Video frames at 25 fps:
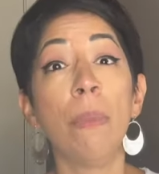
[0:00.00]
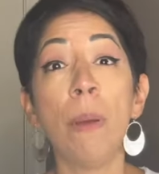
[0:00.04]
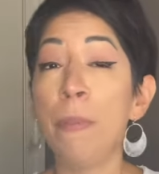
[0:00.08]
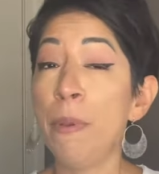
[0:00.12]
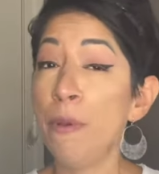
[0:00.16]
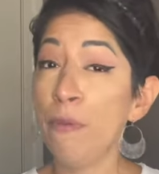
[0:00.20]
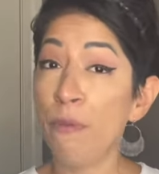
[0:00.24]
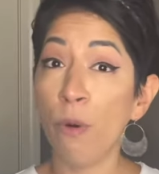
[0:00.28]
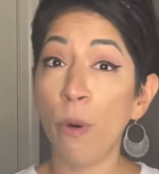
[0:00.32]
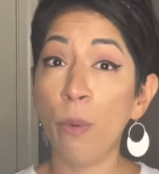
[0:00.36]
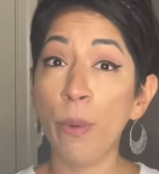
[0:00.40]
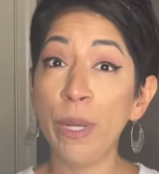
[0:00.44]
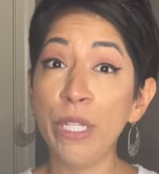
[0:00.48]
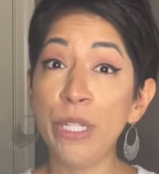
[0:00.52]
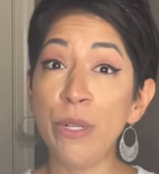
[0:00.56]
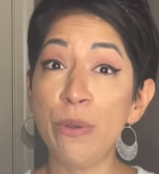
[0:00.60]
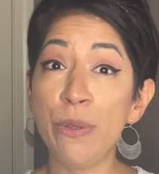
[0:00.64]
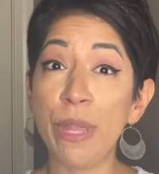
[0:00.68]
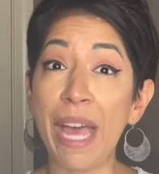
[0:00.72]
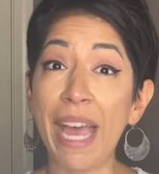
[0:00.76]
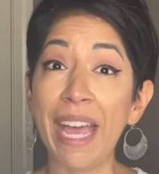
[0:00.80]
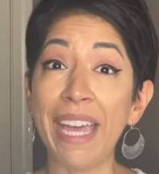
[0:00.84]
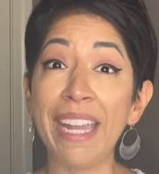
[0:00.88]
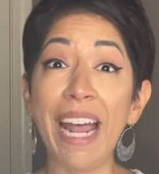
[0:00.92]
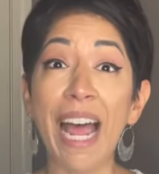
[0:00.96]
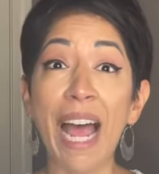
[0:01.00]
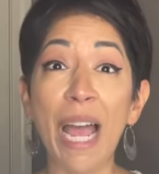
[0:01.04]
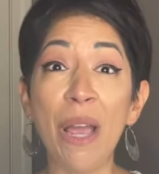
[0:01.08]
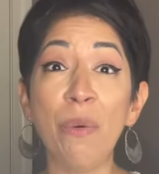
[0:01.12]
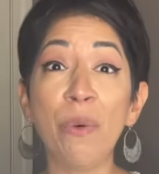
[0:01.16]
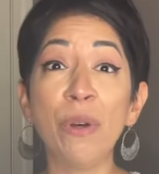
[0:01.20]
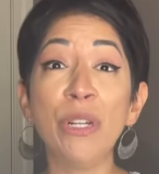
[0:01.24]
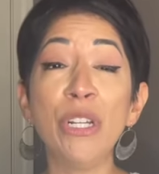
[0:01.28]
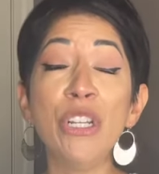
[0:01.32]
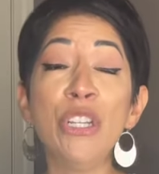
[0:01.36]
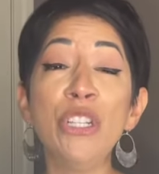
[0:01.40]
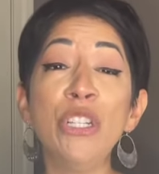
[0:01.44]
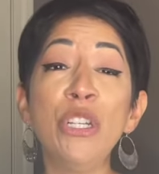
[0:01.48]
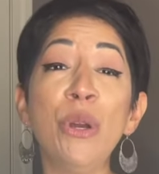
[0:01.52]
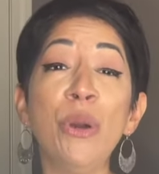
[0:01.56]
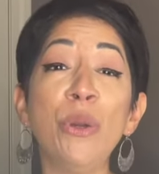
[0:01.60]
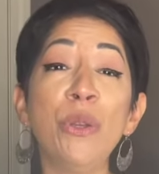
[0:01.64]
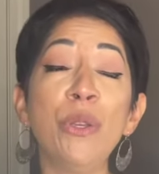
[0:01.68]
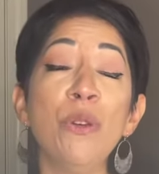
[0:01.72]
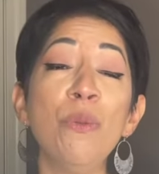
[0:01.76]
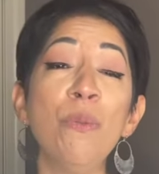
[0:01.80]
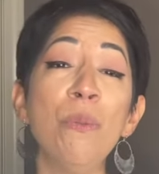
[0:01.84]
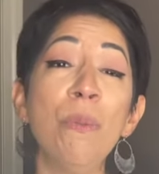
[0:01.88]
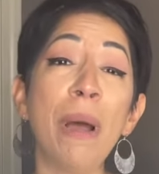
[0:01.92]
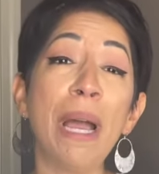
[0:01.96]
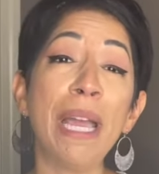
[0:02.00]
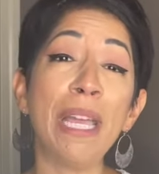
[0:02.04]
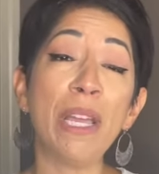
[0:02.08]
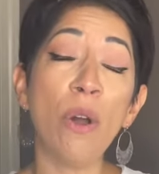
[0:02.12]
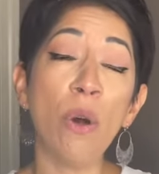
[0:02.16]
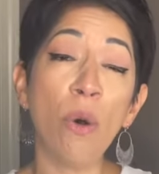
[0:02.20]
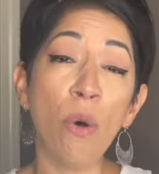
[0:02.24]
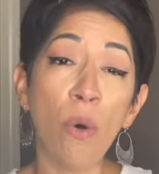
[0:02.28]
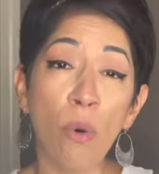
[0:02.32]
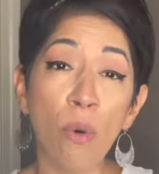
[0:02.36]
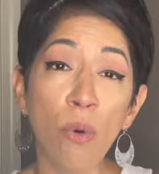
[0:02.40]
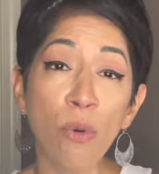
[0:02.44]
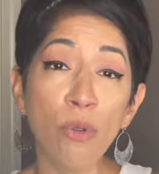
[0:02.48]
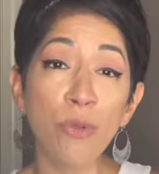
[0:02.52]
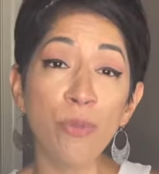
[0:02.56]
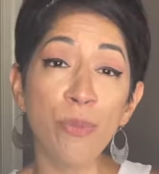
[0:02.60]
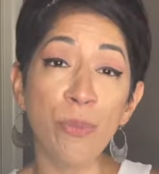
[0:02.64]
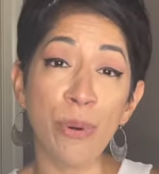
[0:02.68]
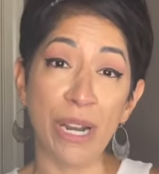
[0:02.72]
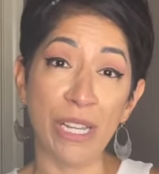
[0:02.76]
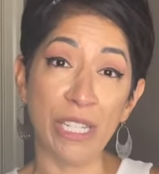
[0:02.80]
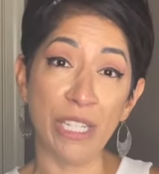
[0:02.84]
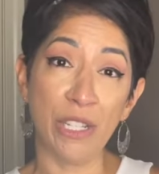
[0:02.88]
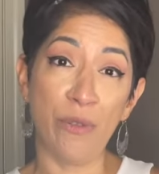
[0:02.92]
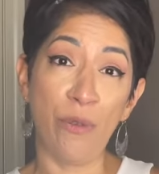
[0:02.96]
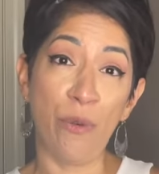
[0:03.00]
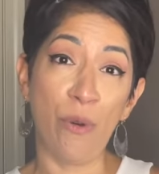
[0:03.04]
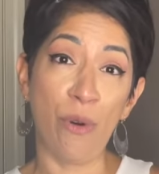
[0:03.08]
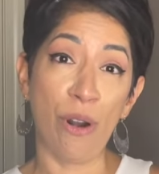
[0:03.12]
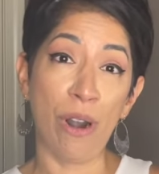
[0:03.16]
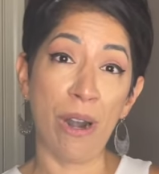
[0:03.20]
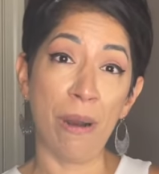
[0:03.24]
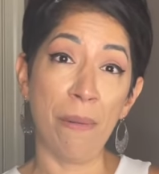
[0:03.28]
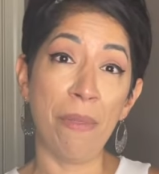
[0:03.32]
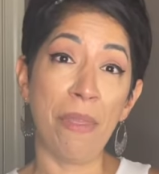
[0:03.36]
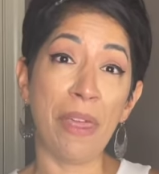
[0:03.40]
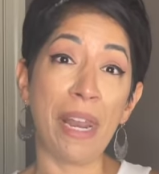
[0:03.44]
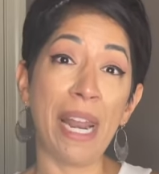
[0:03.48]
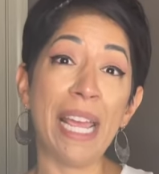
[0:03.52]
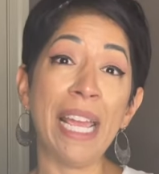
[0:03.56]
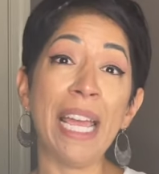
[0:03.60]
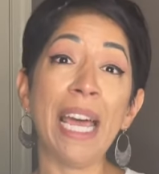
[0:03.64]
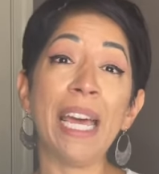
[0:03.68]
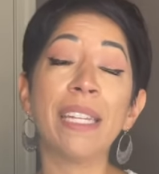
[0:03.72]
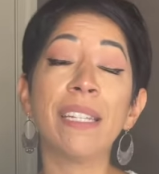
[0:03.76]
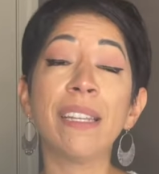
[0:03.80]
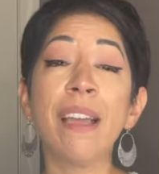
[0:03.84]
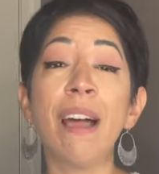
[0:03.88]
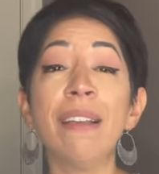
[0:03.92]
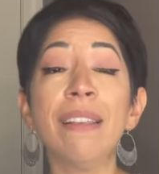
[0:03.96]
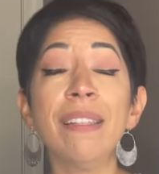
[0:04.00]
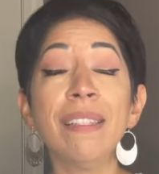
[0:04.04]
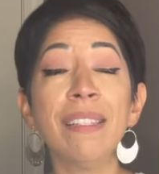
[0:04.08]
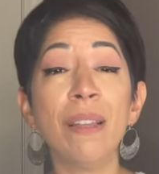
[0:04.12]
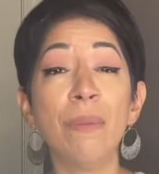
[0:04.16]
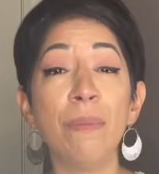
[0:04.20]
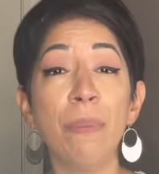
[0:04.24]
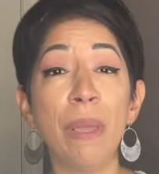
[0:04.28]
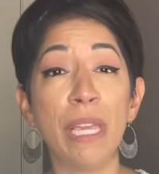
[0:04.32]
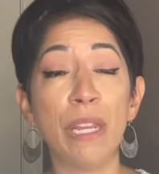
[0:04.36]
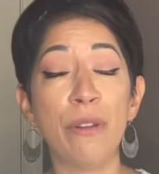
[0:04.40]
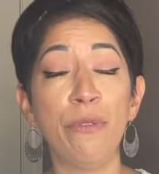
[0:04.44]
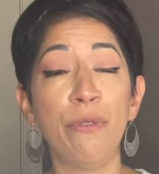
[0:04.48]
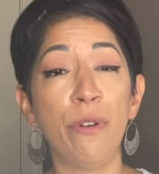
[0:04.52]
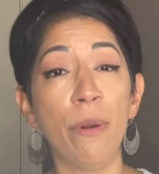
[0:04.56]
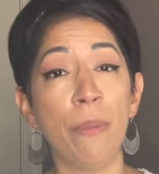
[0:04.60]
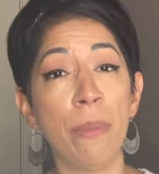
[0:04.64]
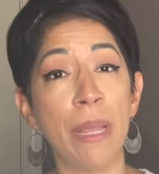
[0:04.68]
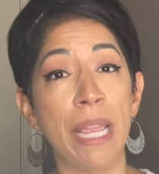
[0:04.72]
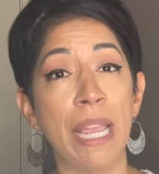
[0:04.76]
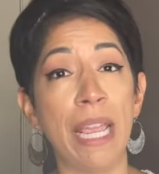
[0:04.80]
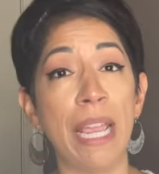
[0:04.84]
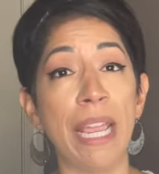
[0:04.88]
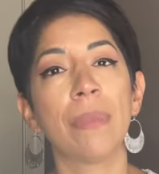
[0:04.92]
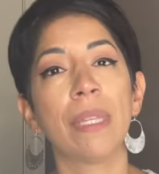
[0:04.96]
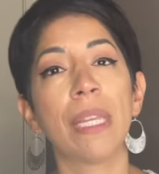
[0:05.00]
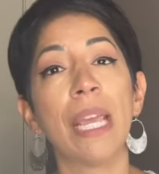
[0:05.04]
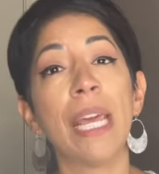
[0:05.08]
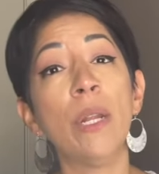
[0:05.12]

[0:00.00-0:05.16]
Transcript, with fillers: before we do that, I wanna show you my old breast form that I had custom made for me.